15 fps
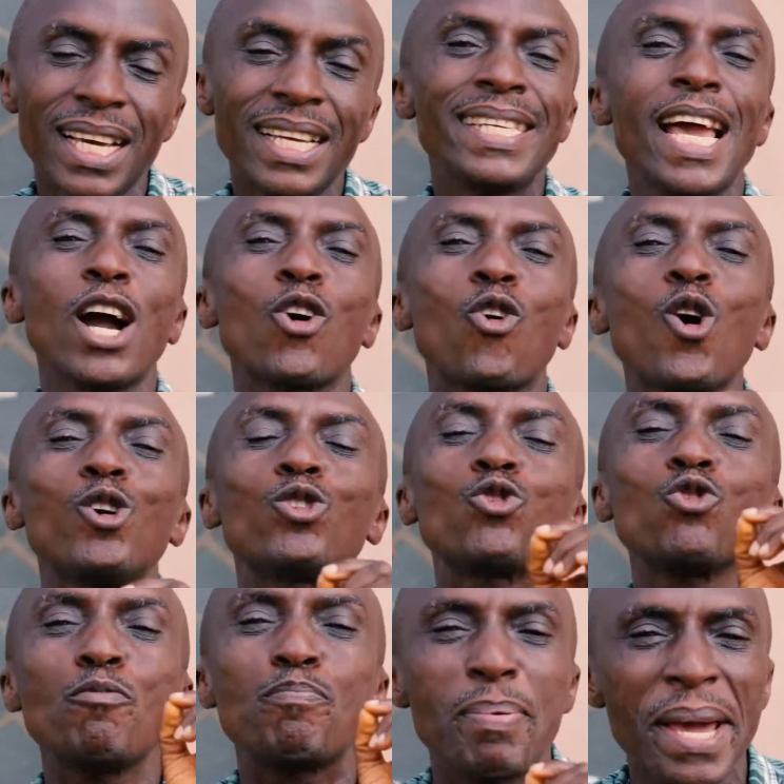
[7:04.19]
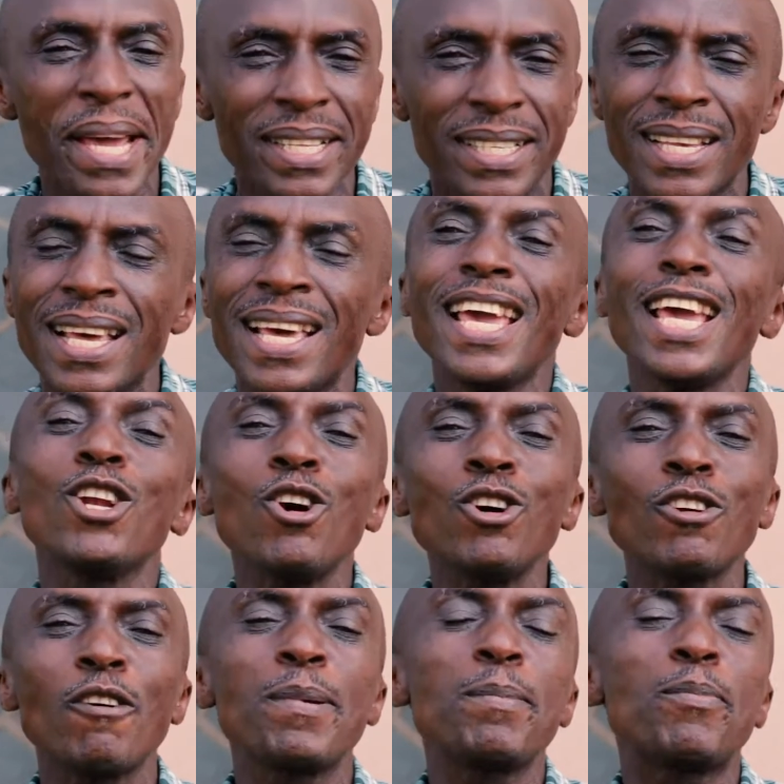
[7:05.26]
They are going through pains. A lot
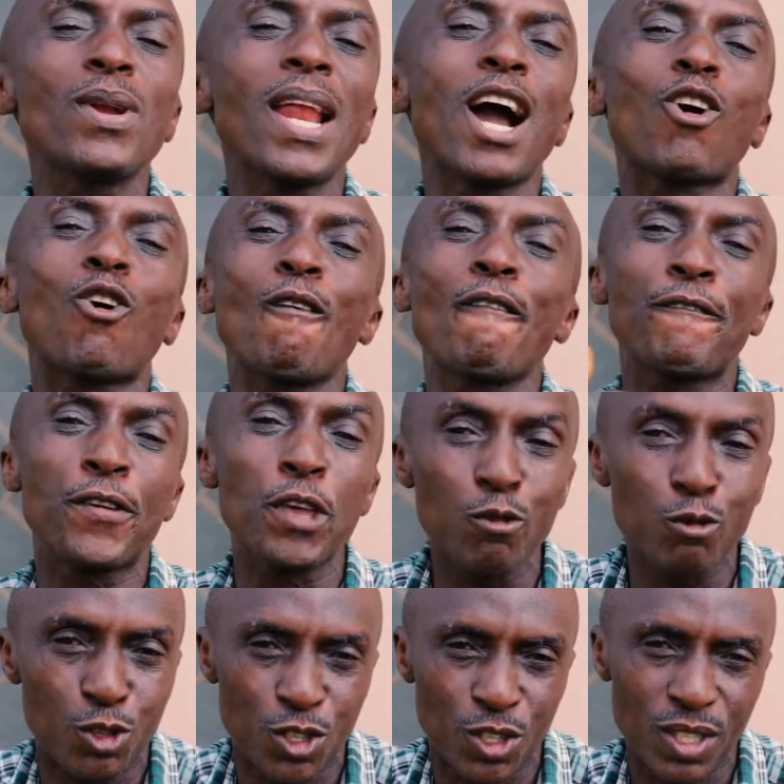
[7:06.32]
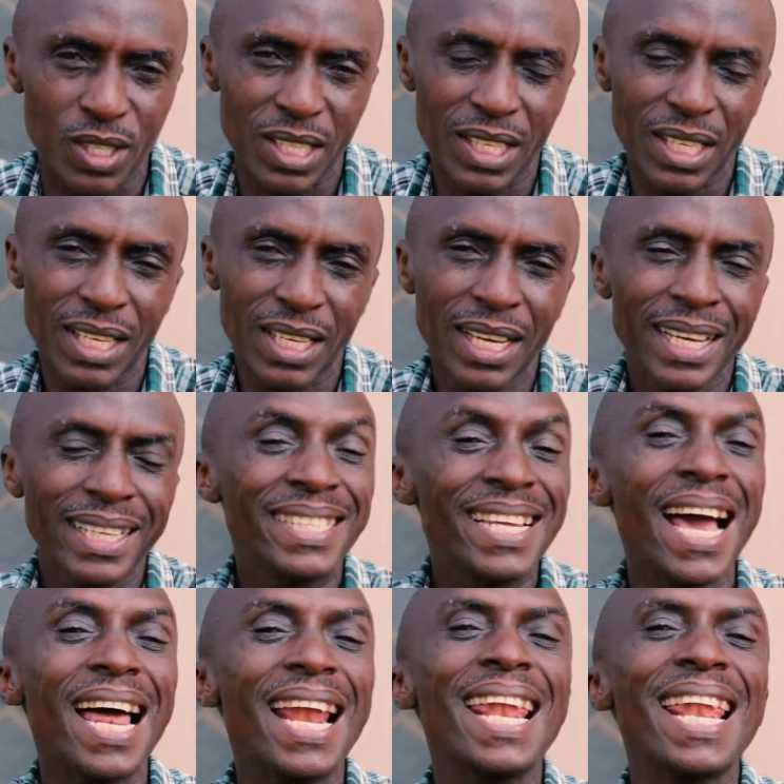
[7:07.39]
of people are confused.
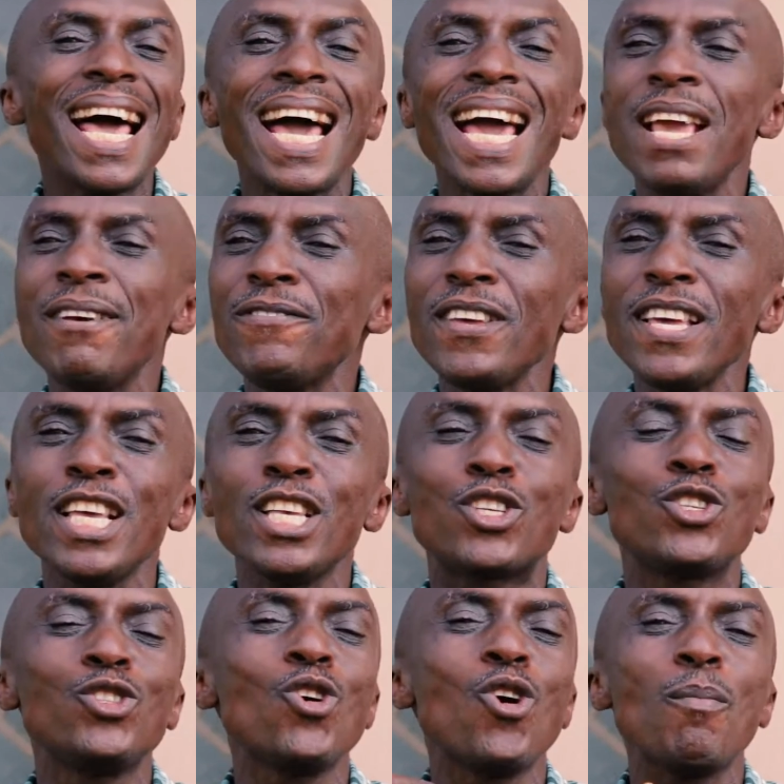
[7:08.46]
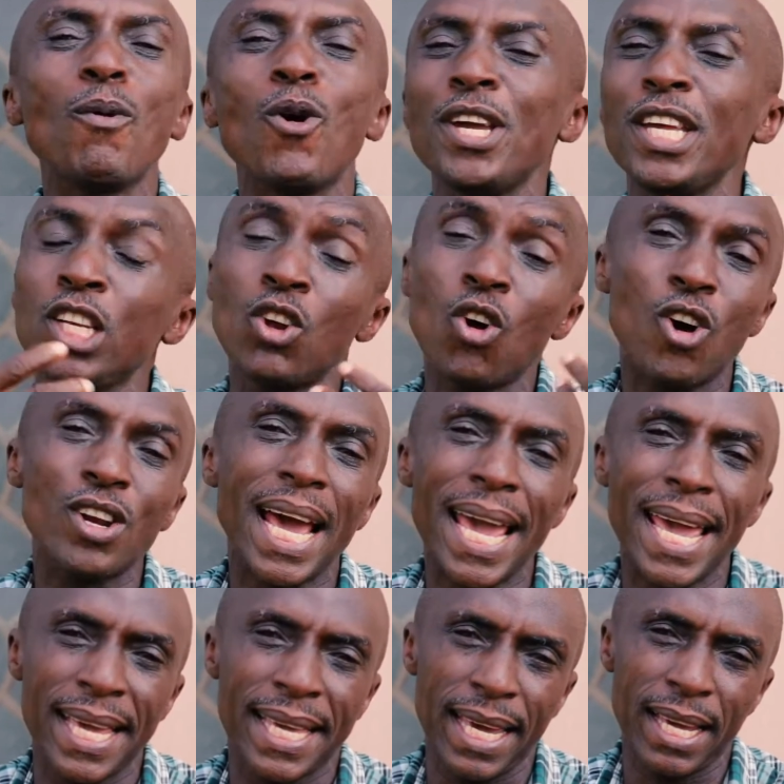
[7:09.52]
Their life is no more in order
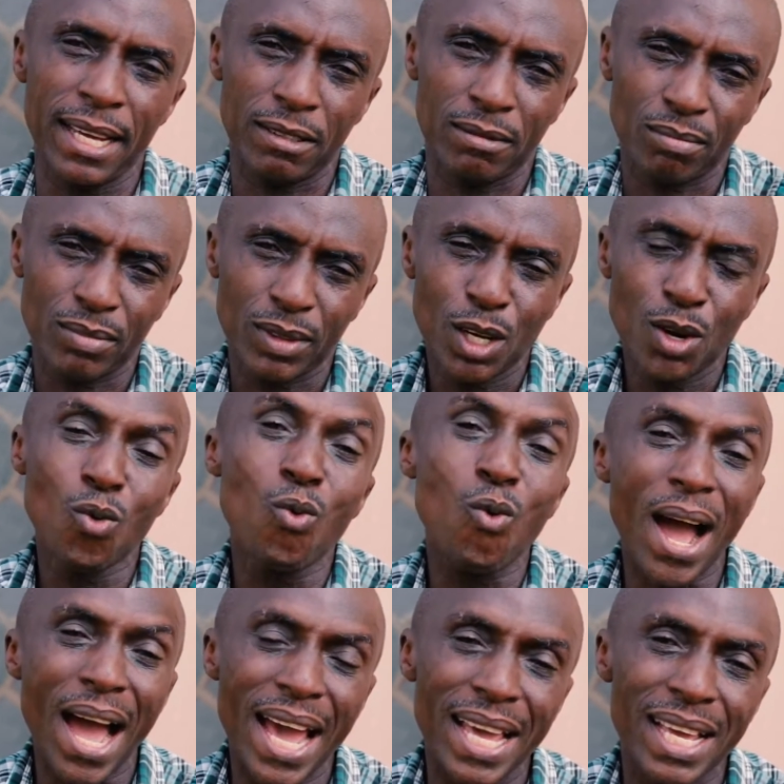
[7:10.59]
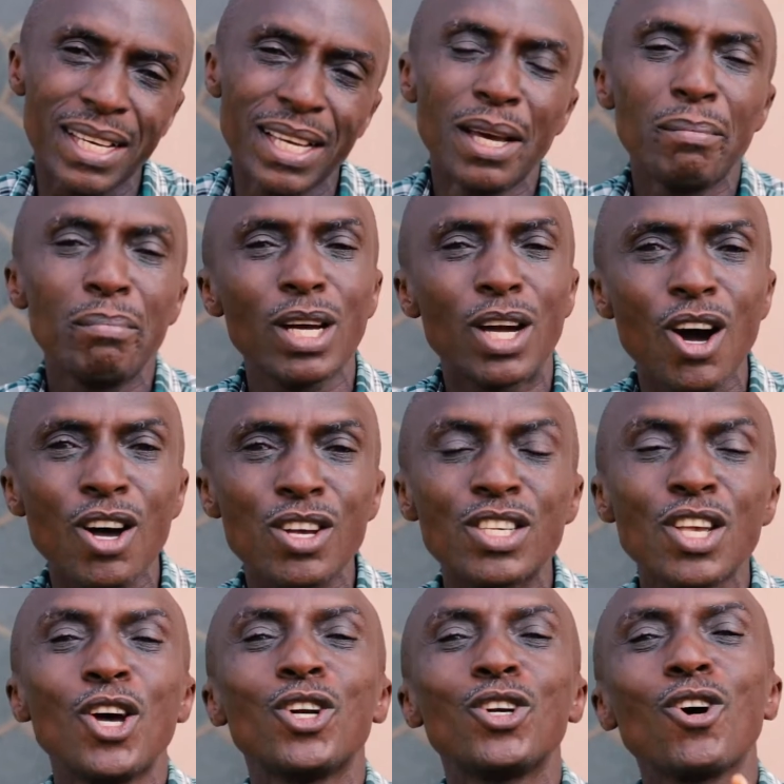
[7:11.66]
again. Why? Because
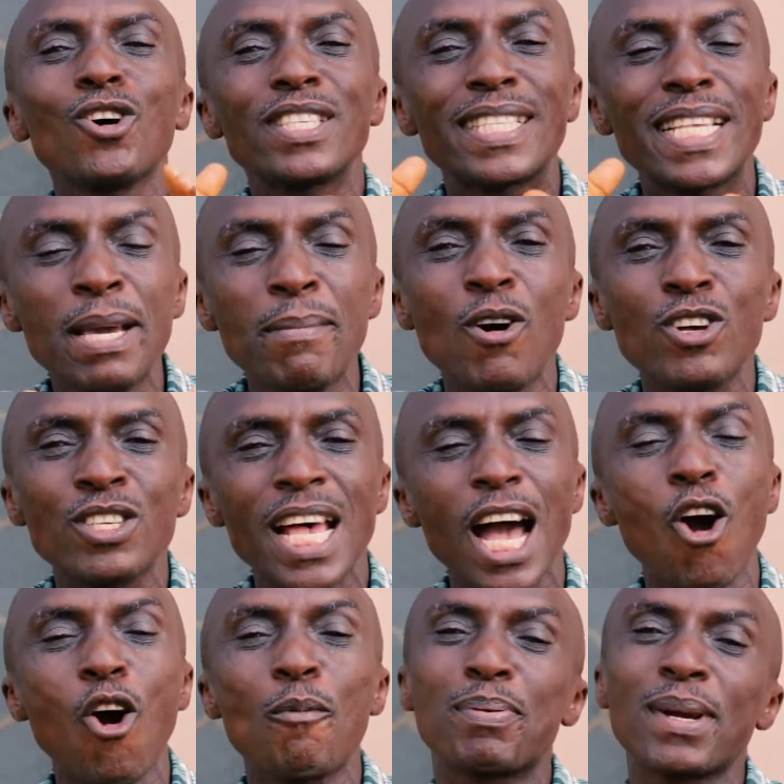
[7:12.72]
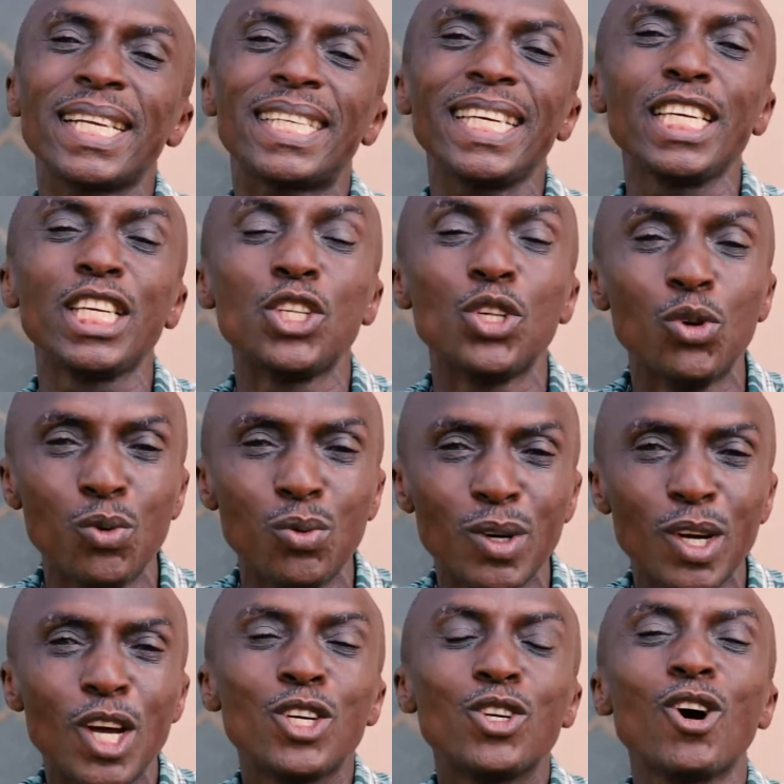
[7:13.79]
those demons are operating in you.
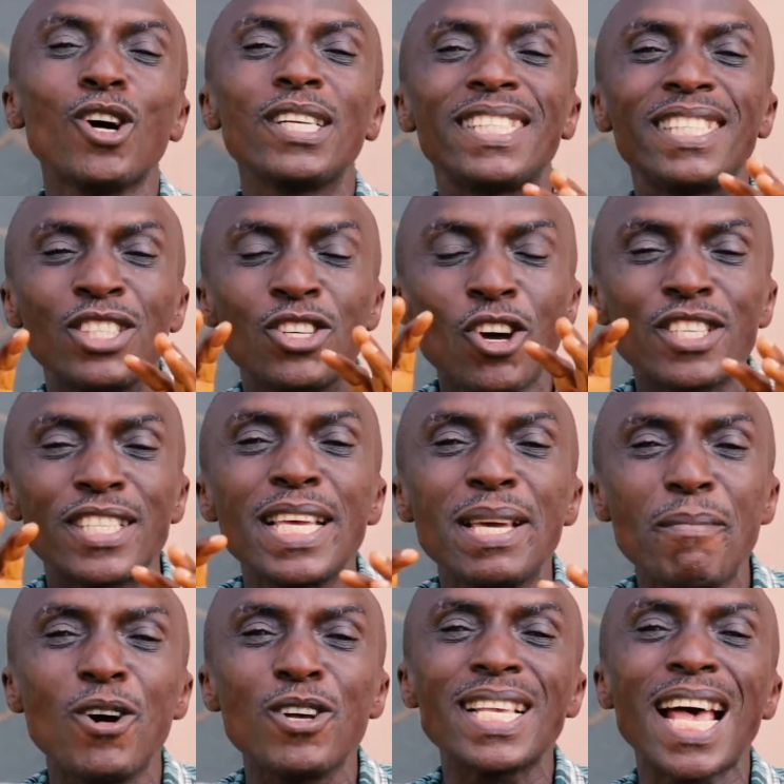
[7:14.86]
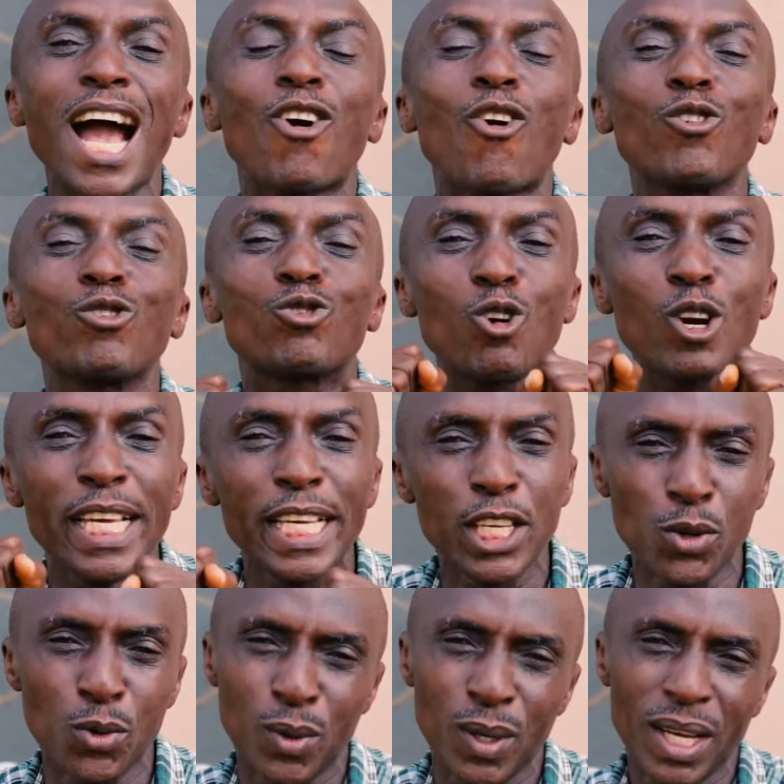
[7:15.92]
Those demons are controlling
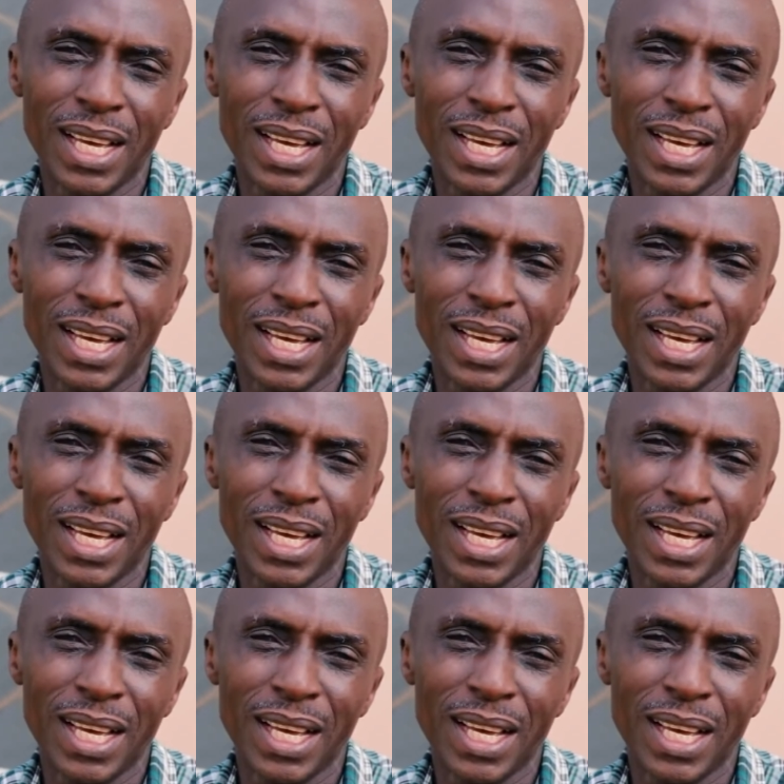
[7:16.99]
you.